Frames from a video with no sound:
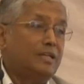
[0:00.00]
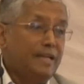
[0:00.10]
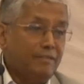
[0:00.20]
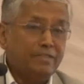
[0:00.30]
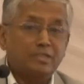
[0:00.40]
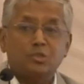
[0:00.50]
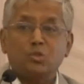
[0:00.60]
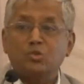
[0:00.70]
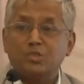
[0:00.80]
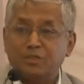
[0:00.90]

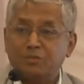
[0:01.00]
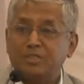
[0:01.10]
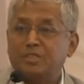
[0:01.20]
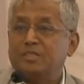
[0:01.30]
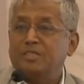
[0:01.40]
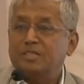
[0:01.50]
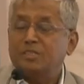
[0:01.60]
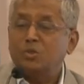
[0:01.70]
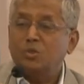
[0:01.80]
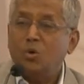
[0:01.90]
Navier-Stokes equations, and
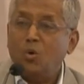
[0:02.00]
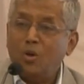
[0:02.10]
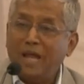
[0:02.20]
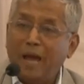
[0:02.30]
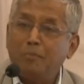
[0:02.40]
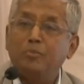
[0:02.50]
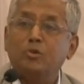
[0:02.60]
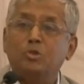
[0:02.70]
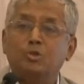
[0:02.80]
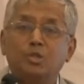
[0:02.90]
so the whole
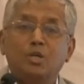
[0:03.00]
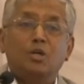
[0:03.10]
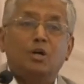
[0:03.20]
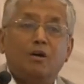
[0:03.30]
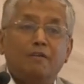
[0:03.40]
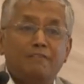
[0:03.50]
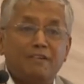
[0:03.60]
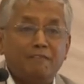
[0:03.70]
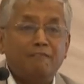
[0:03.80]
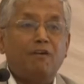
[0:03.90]
approach of
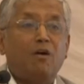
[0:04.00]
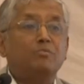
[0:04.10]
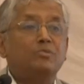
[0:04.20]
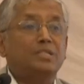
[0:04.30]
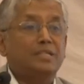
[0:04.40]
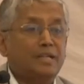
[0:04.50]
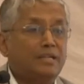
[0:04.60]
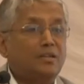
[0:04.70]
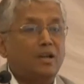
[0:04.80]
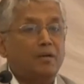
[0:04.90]
reforms in
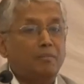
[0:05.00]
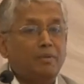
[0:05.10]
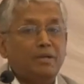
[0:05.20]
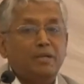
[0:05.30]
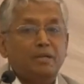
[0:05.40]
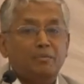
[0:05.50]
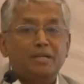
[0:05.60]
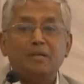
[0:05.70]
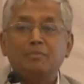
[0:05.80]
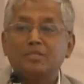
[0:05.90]
curriculum
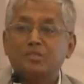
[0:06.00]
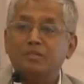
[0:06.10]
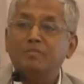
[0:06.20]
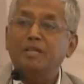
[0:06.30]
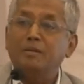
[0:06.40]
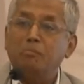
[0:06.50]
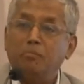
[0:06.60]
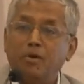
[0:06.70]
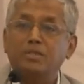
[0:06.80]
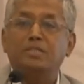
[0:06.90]
became extremely
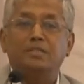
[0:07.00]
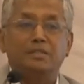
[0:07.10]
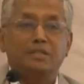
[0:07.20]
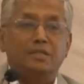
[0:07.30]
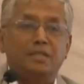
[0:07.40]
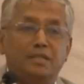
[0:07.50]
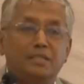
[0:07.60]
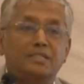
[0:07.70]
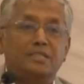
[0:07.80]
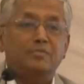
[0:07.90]
important
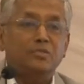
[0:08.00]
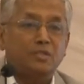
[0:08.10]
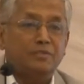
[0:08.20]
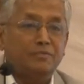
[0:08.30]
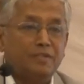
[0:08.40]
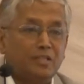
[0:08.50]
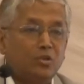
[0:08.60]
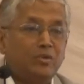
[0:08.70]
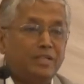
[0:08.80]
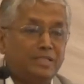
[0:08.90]
in terms of
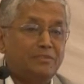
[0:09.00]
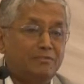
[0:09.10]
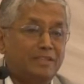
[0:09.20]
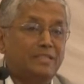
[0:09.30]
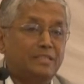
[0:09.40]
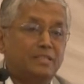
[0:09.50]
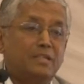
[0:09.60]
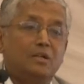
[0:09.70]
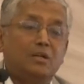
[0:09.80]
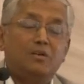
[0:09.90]
innovative ways
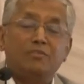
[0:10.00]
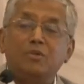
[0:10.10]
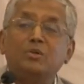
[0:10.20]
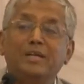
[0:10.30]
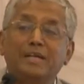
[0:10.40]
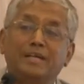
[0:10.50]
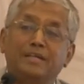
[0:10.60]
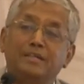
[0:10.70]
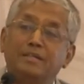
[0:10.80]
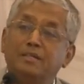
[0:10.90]
of looking
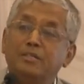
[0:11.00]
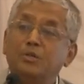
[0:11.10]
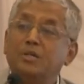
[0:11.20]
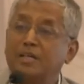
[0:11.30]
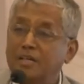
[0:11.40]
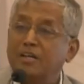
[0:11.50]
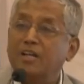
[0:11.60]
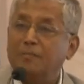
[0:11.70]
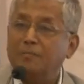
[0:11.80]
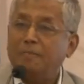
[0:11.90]
at your
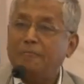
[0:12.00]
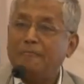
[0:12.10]
curriculum.